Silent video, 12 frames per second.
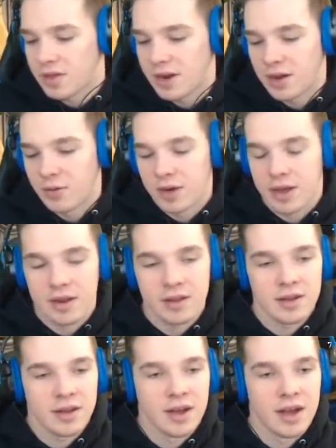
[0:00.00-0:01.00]
What did I win?
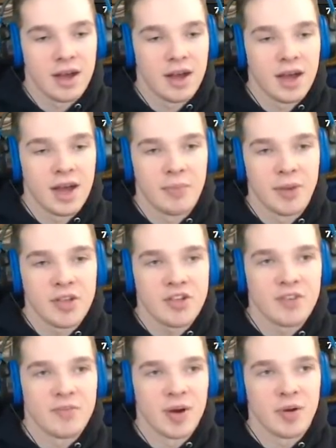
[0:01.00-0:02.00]
Uh, a
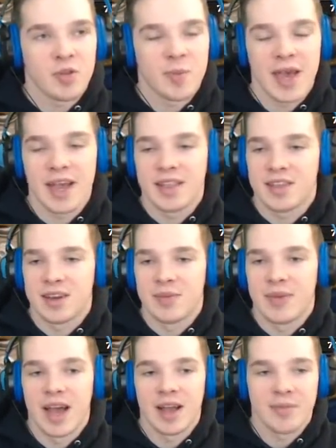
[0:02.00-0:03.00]
bunch of mouse pads and
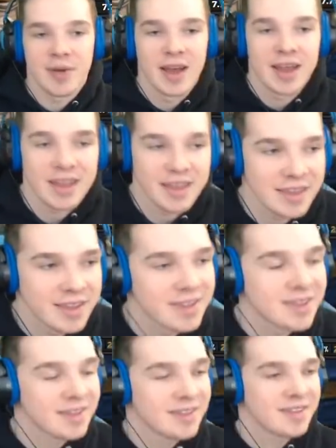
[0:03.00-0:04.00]
a backpack.
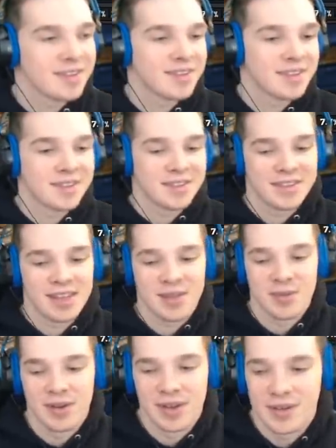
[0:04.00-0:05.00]

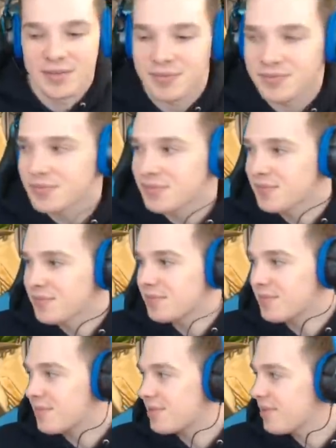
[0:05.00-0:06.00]
That's about it.
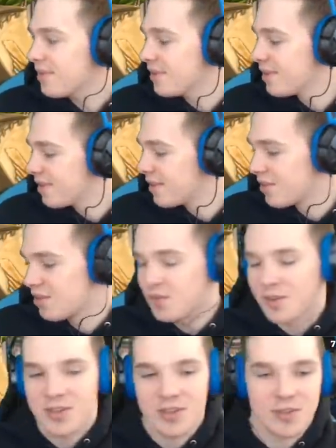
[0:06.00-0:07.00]

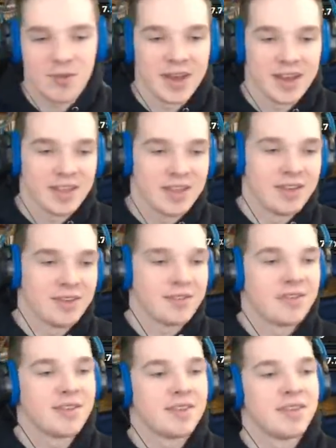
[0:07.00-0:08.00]
Just a bunch of swag
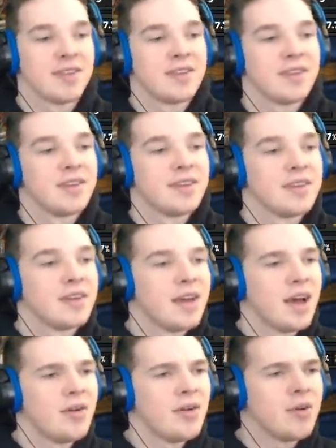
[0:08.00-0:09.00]
stuff.
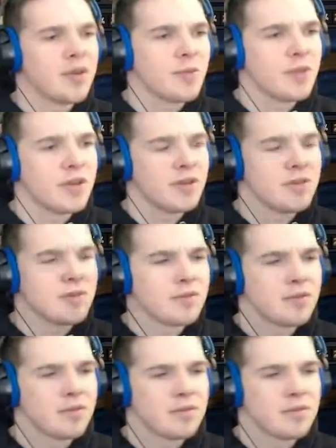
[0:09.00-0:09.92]
Oh no, he's playing...